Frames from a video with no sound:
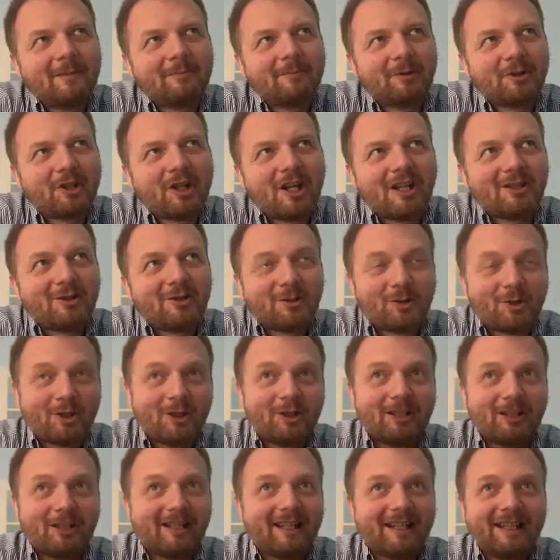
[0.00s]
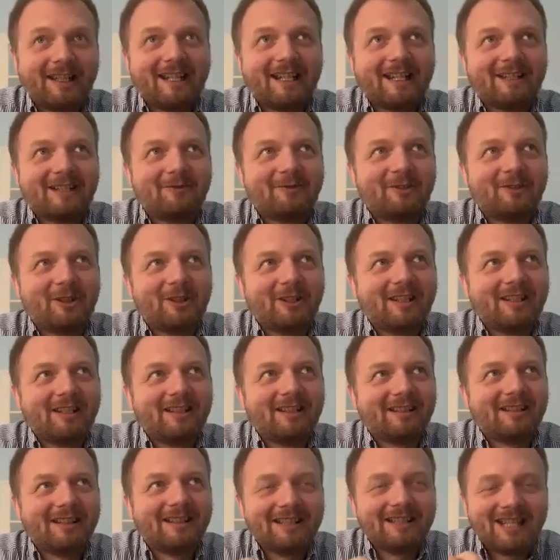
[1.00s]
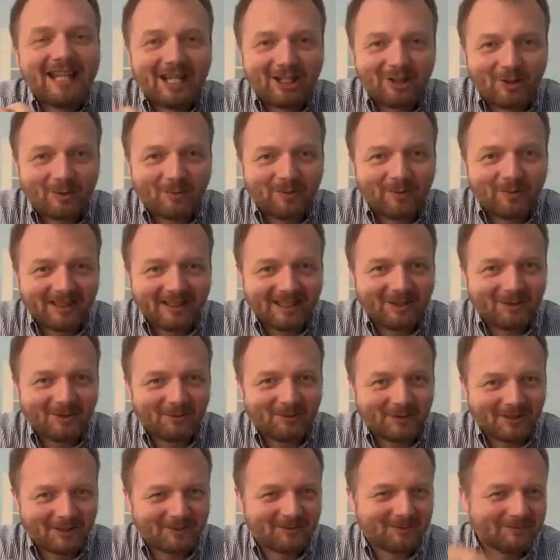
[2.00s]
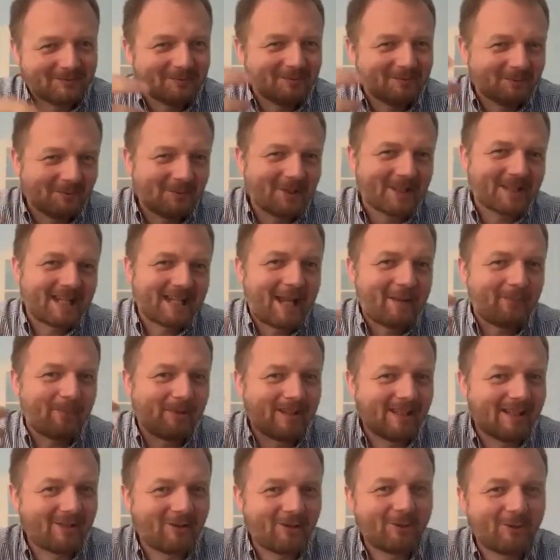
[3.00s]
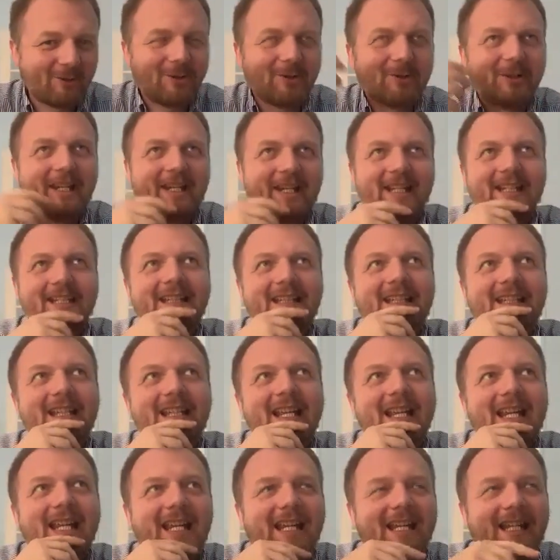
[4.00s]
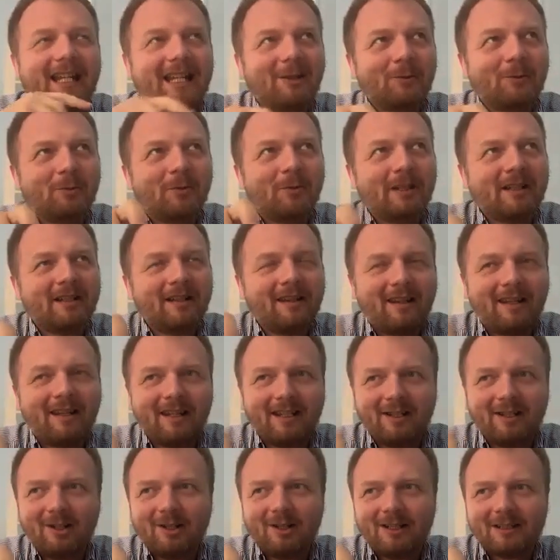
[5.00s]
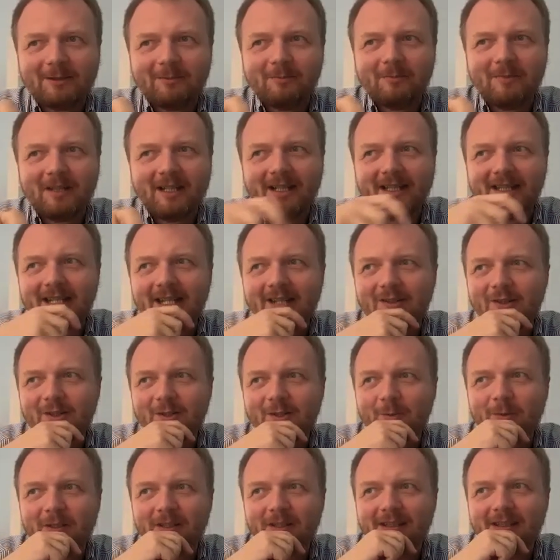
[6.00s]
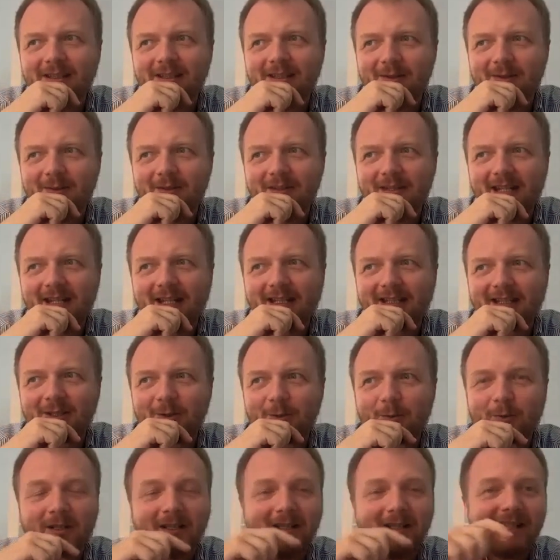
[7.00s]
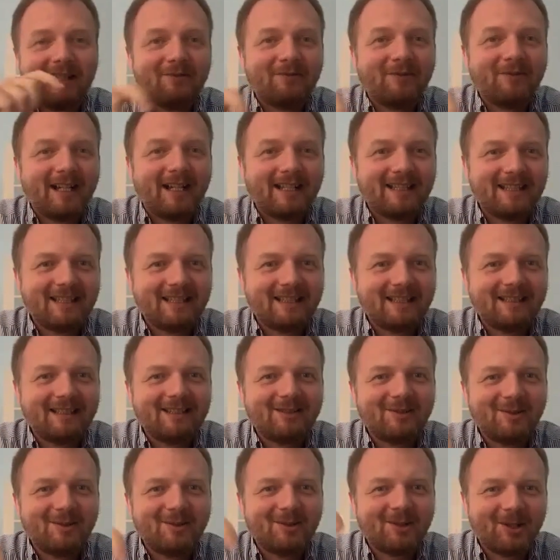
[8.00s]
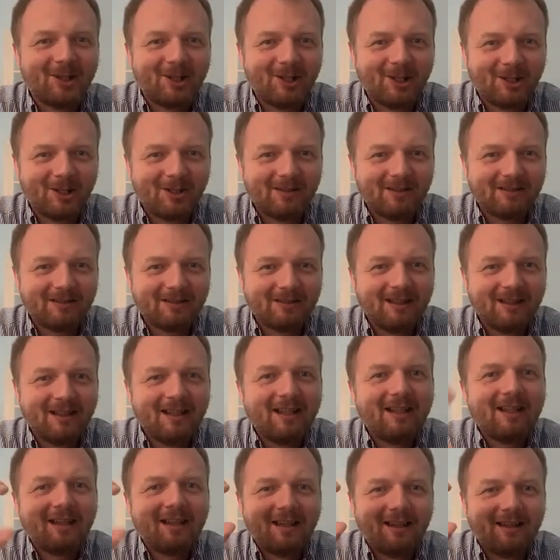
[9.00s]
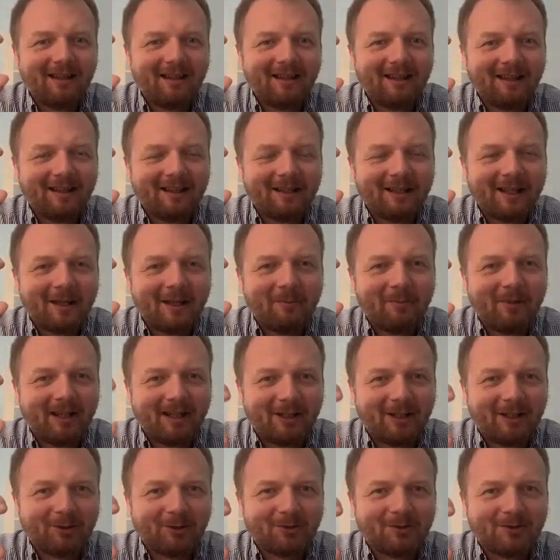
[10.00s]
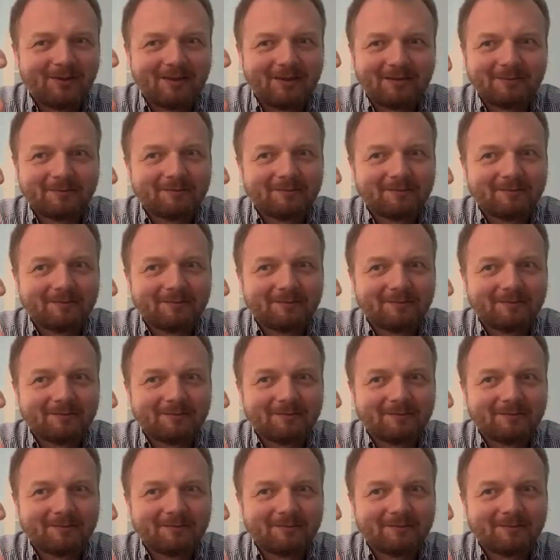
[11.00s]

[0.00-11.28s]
appreciate you sharing, again, very tangibly what was happening through your head. And one thing caught my attention when you said you were invited to talk about